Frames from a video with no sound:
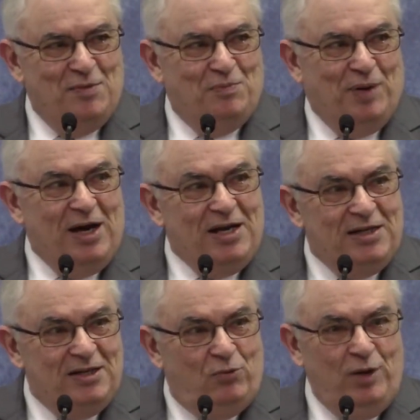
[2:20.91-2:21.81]

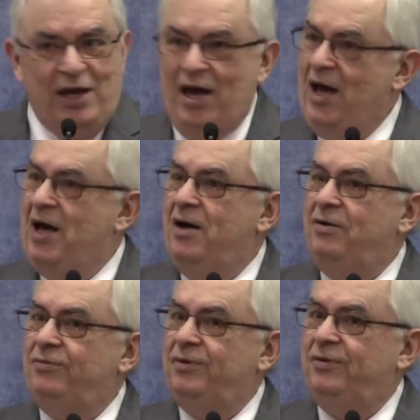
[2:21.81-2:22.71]
But we
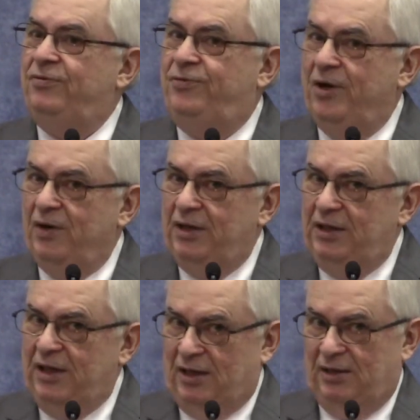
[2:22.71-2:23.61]
have very
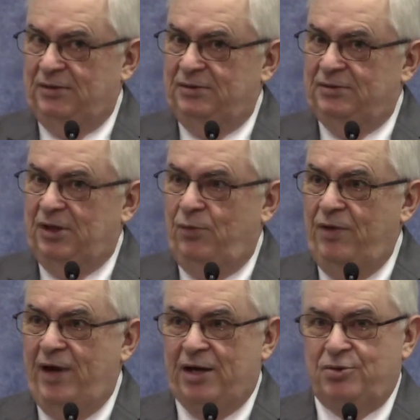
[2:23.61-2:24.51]
little that
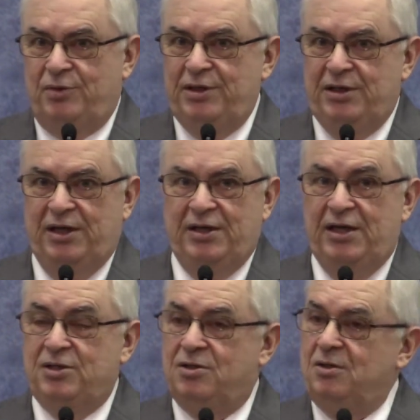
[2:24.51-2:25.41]
we've actually done,
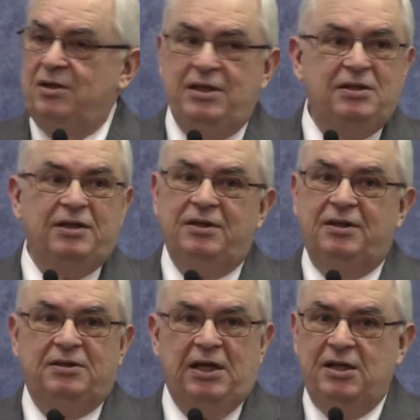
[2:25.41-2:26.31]
and certainly nothing
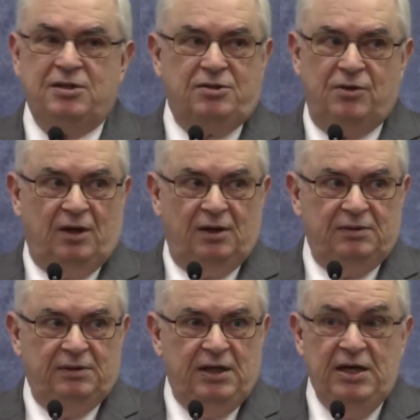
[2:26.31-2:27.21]
that is eternal.
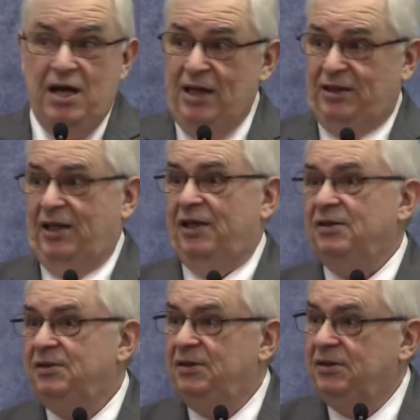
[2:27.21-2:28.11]
Nothing
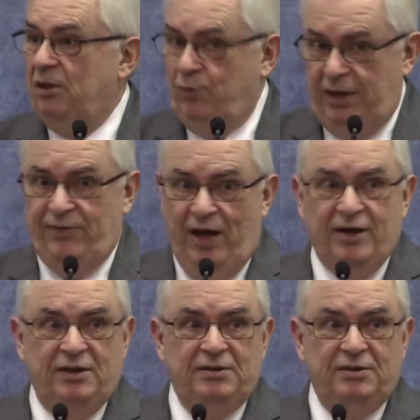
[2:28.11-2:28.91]
that we've done.